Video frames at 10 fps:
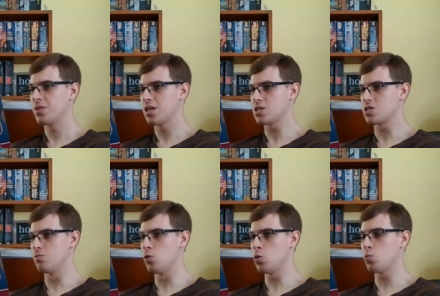As the
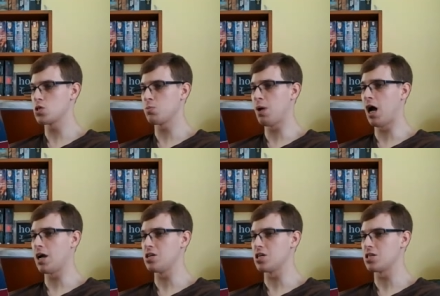moon was
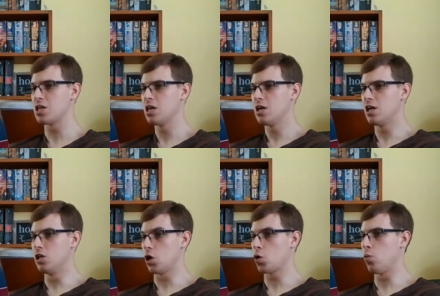behind it, it
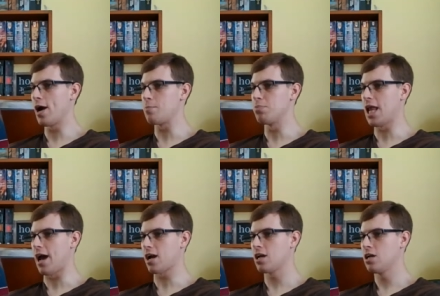looked quite
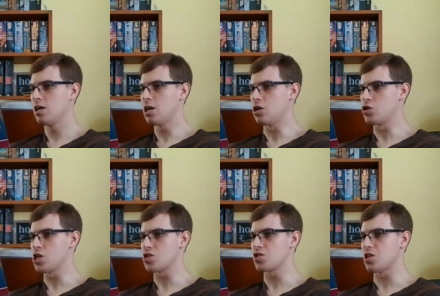black, and
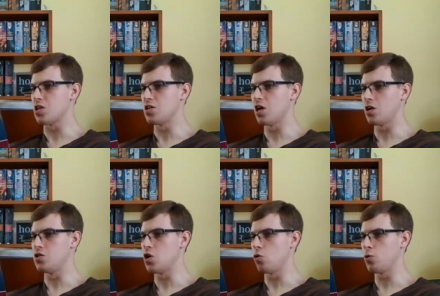Shasta did not
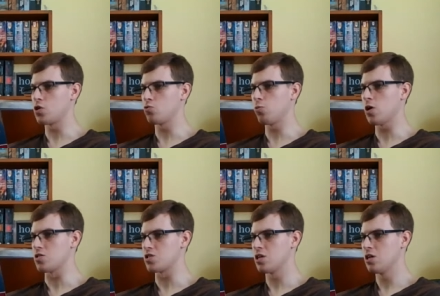know what it
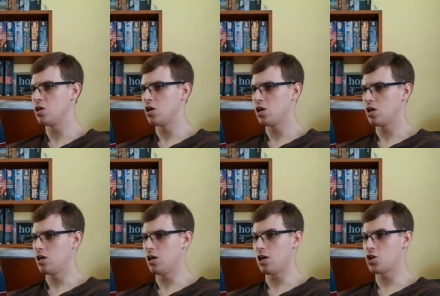was,
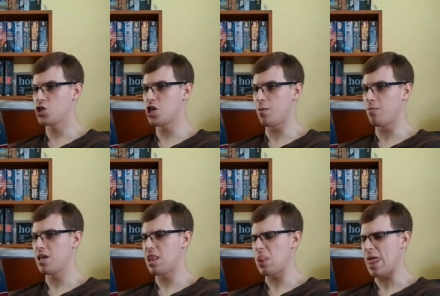except
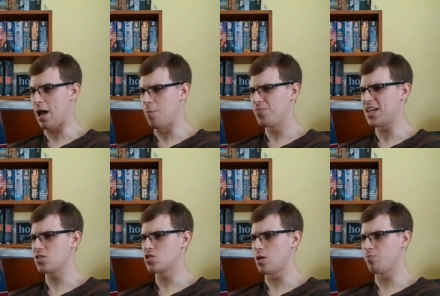yeah,
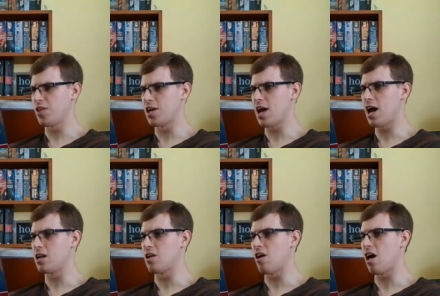except that it
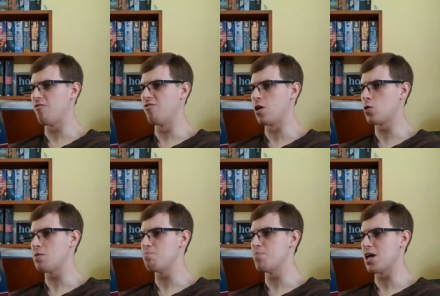had a
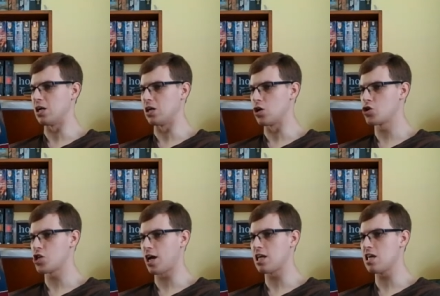very big,
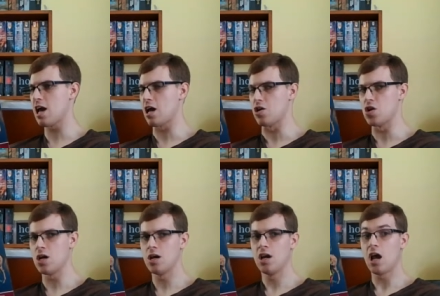shaggy head,
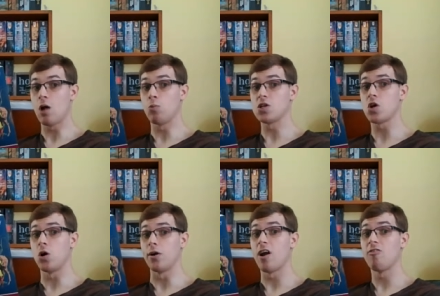and went on
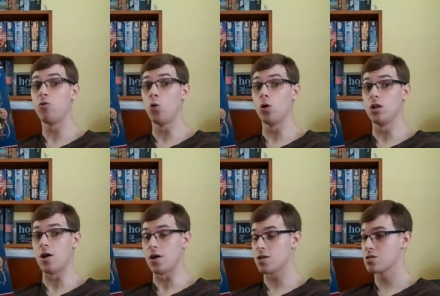four
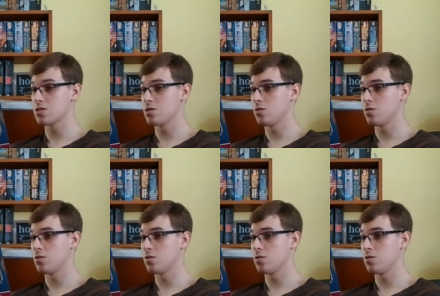legs.